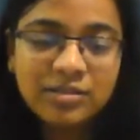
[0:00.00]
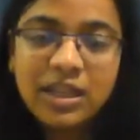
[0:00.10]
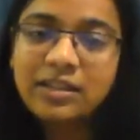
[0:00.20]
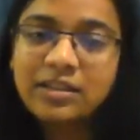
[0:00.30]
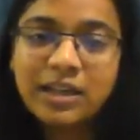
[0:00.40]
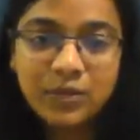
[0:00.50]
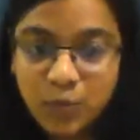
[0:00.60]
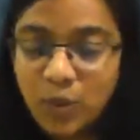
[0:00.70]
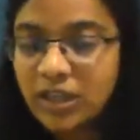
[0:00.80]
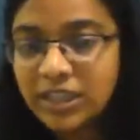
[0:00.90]
that kind
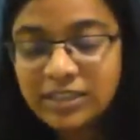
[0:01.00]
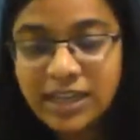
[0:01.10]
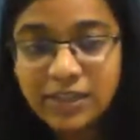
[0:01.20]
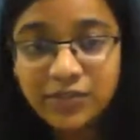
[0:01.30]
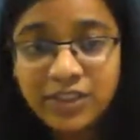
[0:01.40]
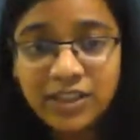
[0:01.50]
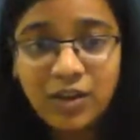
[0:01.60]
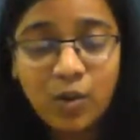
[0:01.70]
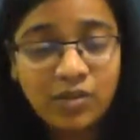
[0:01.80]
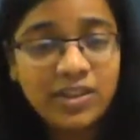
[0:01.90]
of quality that
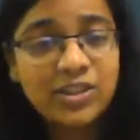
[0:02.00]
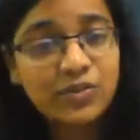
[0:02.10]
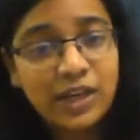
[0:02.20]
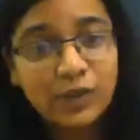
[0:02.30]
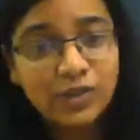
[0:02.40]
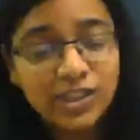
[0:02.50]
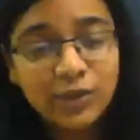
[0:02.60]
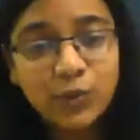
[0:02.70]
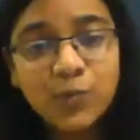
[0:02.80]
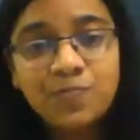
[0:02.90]
we always try to
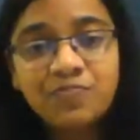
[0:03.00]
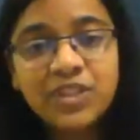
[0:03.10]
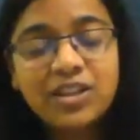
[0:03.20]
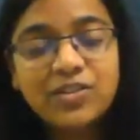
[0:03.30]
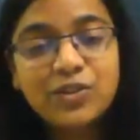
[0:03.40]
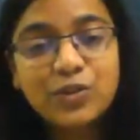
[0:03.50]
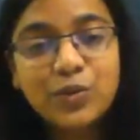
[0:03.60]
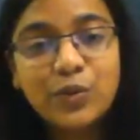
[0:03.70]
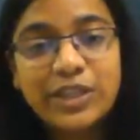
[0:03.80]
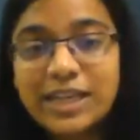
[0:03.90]
stick to.
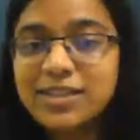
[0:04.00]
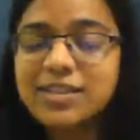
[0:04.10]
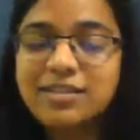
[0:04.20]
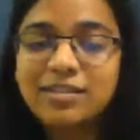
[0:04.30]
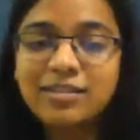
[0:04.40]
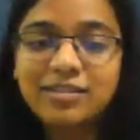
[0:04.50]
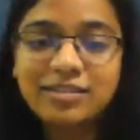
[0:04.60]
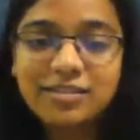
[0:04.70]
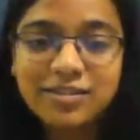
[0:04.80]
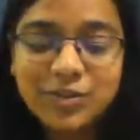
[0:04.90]
So yes,
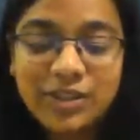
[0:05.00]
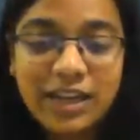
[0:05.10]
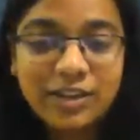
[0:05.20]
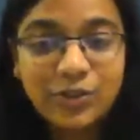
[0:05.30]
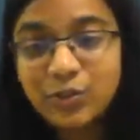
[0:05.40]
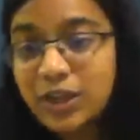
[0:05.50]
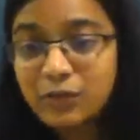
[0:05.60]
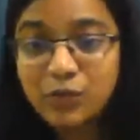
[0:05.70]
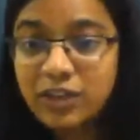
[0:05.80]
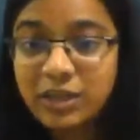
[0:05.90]
so that you don't
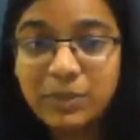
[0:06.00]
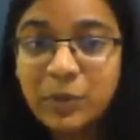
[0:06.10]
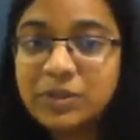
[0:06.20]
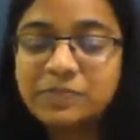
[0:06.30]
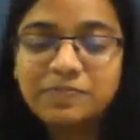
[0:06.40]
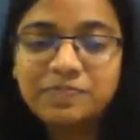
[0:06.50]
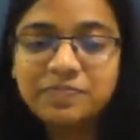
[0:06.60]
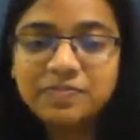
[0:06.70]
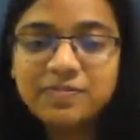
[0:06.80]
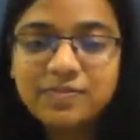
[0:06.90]
have to worry about.
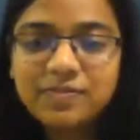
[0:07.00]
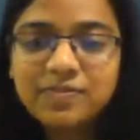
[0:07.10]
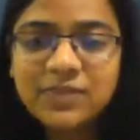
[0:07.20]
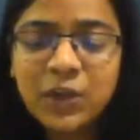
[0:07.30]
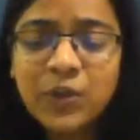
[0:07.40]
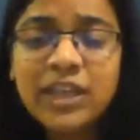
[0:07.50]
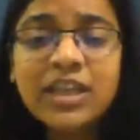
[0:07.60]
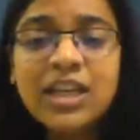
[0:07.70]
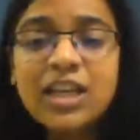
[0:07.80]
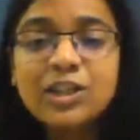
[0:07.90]

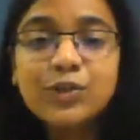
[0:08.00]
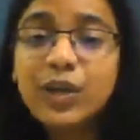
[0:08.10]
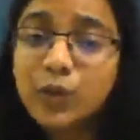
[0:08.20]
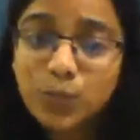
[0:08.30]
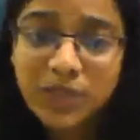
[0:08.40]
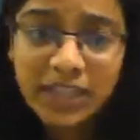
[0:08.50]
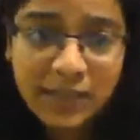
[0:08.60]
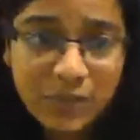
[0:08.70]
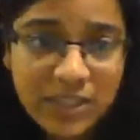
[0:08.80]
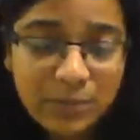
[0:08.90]
Okay, so I hope that
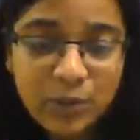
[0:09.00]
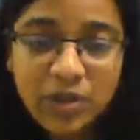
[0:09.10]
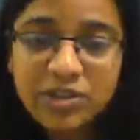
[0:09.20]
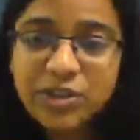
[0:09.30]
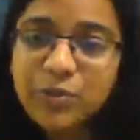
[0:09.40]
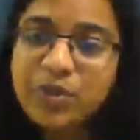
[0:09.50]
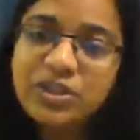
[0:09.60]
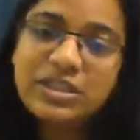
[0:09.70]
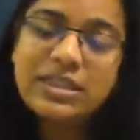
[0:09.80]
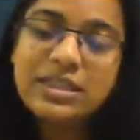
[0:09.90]
I was able to answer your
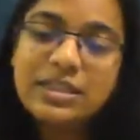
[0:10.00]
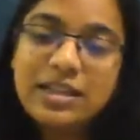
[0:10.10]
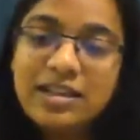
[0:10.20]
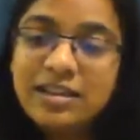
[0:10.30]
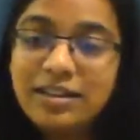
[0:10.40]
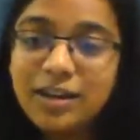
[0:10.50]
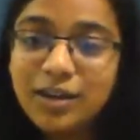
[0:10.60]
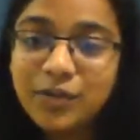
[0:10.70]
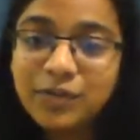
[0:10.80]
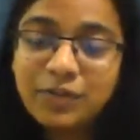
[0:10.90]
questions.
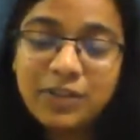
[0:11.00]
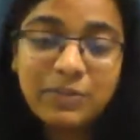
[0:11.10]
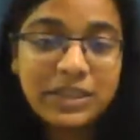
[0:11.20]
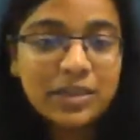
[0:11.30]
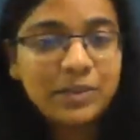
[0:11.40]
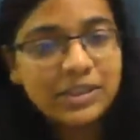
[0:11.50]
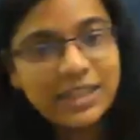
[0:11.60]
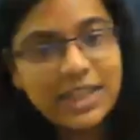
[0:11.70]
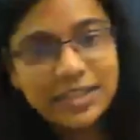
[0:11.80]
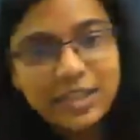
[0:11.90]
We will meet up in the
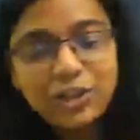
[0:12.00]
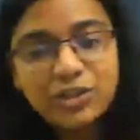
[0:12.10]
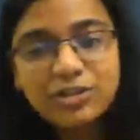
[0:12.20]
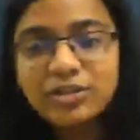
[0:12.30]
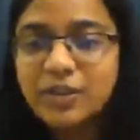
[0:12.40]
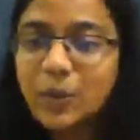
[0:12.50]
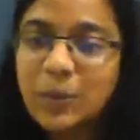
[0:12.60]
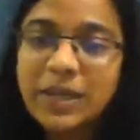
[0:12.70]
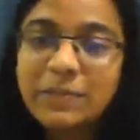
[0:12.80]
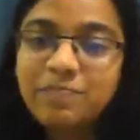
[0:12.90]
next session.
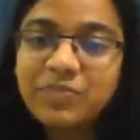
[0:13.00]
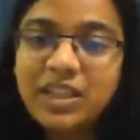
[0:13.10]
Okay,